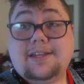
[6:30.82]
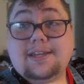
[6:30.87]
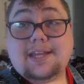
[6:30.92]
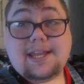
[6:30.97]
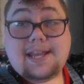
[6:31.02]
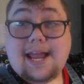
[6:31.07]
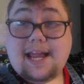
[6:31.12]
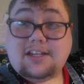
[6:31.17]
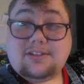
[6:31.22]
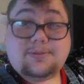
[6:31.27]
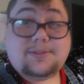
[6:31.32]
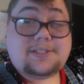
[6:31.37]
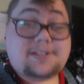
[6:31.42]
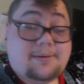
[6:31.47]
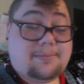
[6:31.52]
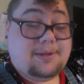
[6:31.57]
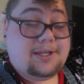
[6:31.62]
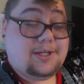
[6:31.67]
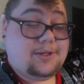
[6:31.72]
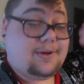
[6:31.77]
connect with
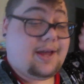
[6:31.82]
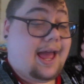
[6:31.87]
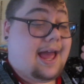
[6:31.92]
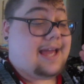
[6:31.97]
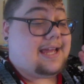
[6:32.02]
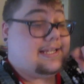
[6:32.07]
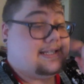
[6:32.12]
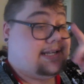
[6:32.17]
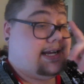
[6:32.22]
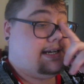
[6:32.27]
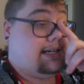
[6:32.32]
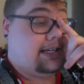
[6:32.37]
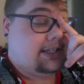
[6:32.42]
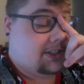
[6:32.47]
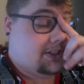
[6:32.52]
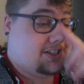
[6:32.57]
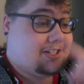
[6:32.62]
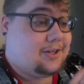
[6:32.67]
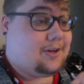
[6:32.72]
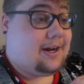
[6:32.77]
some of you guys on
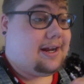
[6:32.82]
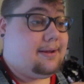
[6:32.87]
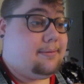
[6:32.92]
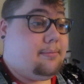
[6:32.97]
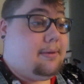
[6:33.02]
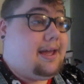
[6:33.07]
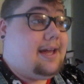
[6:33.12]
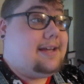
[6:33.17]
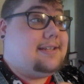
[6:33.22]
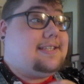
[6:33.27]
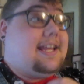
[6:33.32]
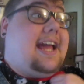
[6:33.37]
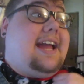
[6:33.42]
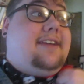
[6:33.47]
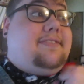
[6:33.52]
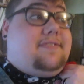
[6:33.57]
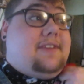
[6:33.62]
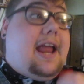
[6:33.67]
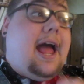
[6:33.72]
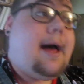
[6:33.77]
Instagram because I
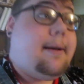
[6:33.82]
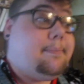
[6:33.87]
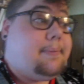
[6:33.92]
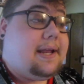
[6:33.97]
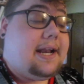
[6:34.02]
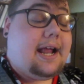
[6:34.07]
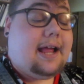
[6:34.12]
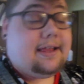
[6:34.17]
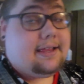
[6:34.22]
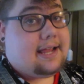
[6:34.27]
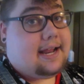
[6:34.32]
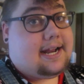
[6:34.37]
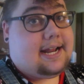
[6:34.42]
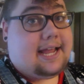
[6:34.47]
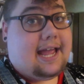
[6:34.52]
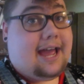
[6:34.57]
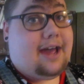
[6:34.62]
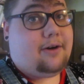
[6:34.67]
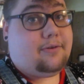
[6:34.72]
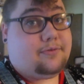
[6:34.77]
have not been on that
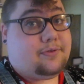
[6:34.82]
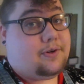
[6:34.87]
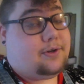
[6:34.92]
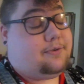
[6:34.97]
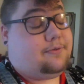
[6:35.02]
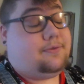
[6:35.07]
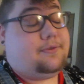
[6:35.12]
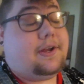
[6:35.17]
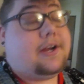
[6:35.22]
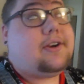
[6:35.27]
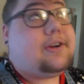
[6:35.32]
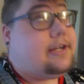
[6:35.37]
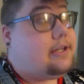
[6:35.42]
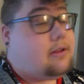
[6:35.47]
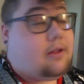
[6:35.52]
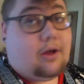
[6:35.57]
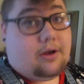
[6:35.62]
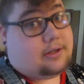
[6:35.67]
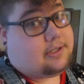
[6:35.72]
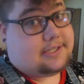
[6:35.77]
account for a very
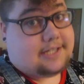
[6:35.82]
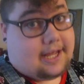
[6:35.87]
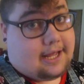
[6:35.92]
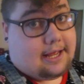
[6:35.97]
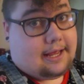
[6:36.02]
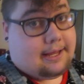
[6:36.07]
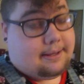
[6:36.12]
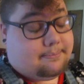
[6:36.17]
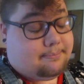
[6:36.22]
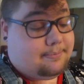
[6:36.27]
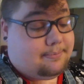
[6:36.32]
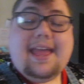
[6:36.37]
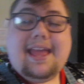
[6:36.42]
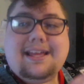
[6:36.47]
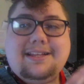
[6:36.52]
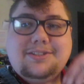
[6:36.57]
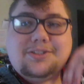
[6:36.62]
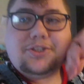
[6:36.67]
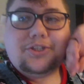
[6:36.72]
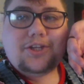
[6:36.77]
long time
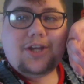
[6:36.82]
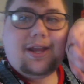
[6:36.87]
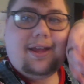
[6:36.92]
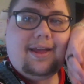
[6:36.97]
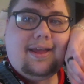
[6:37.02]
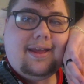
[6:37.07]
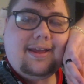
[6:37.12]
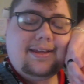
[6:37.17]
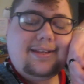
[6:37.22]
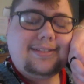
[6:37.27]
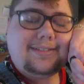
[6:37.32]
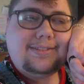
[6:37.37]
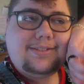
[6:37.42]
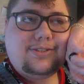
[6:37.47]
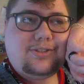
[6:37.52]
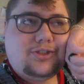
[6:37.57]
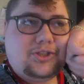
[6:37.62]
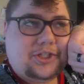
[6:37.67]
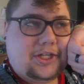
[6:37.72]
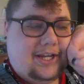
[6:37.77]
and just
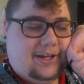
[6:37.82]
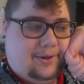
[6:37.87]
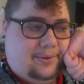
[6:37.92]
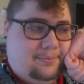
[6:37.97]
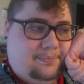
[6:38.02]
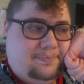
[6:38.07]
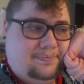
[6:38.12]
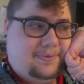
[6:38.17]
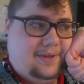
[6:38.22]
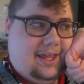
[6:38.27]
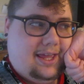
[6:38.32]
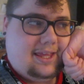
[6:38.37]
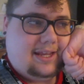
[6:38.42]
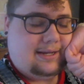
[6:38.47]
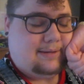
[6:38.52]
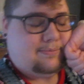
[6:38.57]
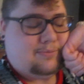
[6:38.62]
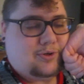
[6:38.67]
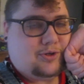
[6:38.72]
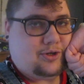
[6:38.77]
chill. And
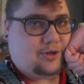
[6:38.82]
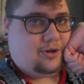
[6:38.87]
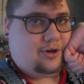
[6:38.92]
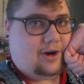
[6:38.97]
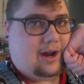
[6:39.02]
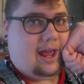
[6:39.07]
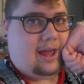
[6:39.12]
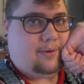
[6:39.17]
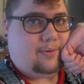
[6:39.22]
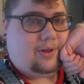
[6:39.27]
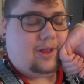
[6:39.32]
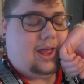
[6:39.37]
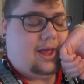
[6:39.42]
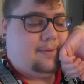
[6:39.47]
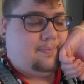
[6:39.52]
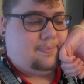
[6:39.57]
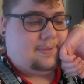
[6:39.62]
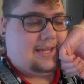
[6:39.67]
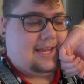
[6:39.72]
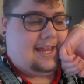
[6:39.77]
I'm sure I will
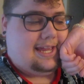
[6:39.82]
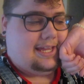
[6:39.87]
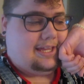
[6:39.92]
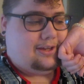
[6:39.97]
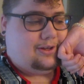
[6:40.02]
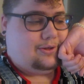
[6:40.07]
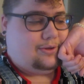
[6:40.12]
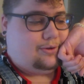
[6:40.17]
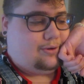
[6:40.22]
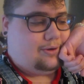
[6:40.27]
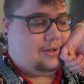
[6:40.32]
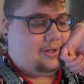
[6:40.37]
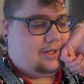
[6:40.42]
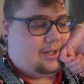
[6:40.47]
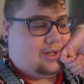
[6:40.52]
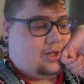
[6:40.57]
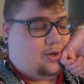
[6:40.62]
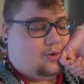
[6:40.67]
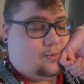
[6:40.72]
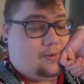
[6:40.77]
update you
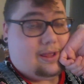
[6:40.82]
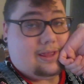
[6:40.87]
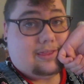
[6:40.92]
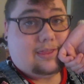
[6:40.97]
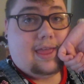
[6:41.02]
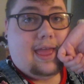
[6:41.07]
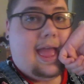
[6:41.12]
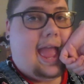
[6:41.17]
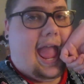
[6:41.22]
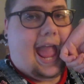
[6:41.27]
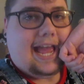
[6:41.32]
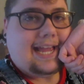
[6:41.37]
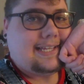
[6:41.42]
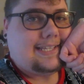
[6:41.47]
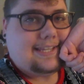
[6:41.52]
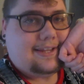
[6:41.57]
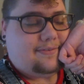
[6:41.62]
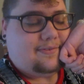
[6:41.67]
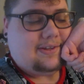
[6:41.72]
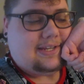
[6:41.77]
with
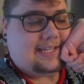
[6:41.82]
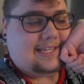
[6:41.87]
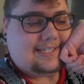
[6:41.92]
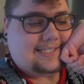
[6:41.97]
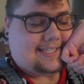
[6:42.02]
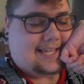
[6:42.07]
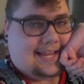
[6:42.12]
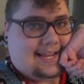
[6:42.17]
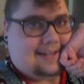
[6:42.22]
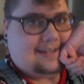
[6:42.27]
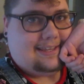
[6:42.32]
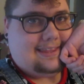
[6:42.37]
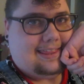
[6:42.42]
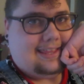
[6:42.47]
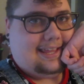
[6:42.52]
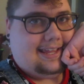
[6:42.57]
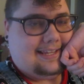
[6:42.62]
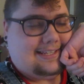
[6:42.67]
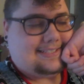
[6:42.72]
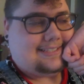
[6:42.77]
activities and
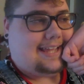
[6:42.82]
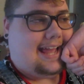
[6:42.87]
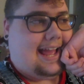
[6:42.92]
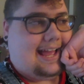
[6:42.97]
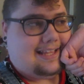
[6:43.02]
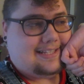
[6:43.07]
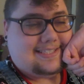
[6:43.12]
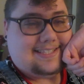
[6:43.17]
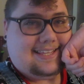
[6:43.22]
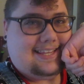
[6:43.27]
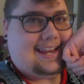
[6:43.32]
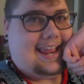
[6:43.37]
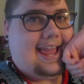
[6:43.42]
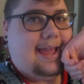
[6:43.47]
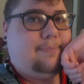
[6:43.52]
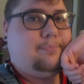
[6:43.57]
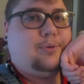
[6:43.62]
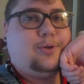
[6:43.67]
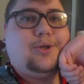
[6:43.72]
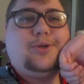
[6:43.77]
things as the
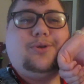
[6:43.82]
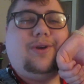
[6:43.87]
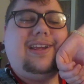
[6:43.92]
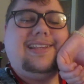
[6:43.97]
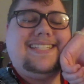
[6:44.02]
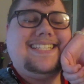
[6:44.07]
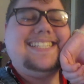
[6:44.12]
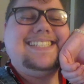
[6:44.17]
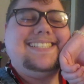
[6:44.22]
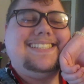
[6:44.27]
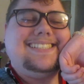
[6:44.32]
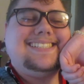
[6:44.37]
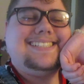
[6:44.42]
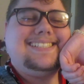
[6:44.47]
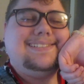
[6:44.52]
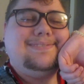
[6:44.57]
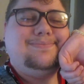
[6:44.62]
day progresses.